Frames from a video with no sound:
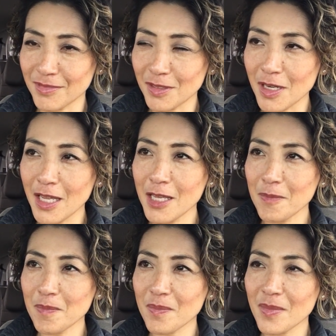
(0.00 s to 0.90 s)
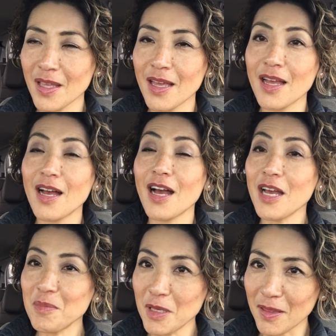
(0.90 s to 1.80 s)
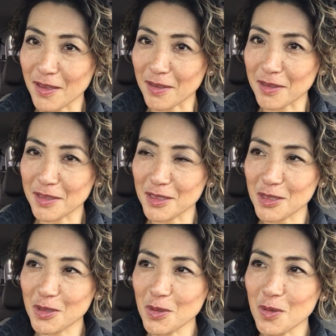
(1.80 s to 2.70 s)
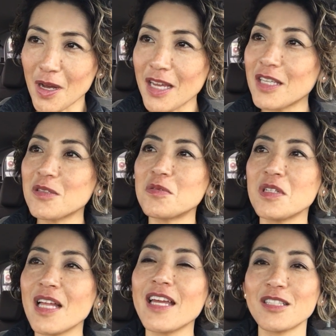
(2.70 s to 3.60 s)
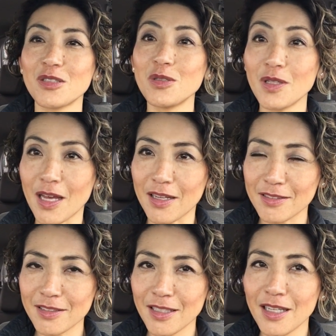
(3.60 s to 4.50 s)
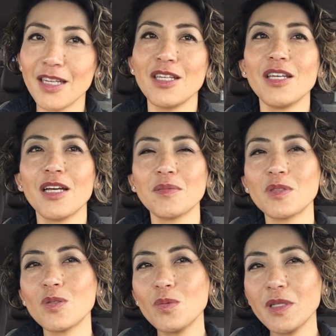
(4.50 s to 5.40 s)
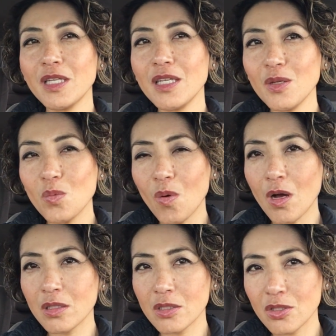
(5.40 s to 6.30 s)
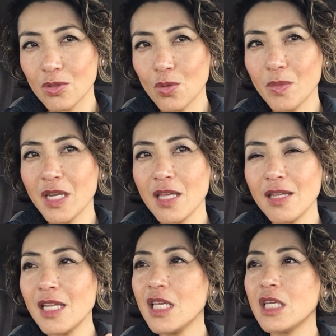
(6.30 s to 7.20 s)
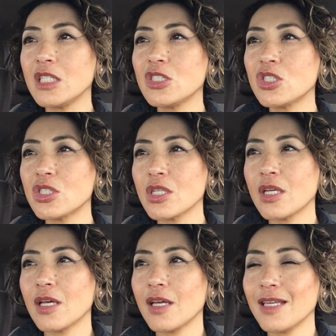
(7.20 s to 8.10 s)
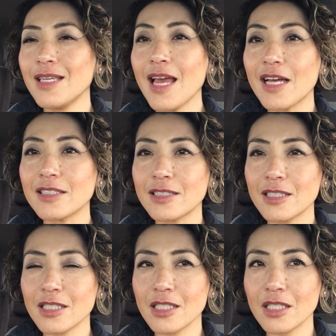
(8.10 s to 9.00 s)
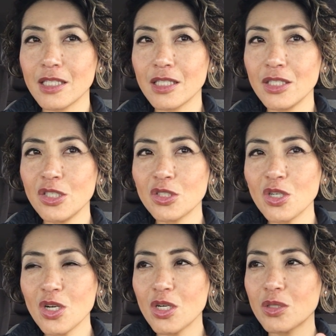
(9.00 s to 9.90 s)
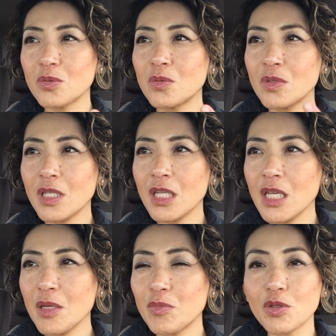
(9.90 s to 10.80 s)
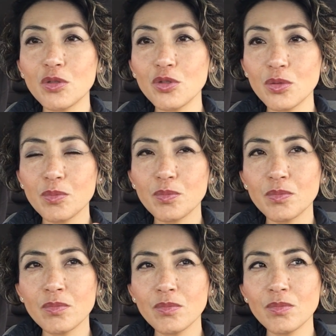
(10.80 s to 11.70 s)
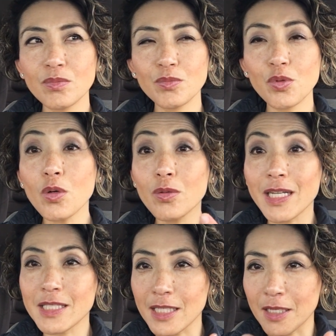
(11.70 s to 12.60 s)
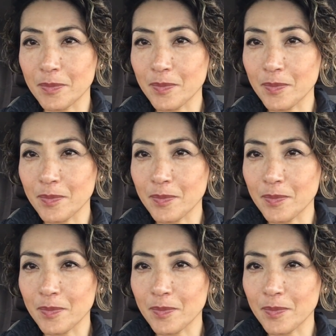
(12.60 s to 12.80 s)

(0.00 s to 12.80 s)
right? I've been there, so I can relate to that. You have so many wants, so many needs, yet you're not really progressing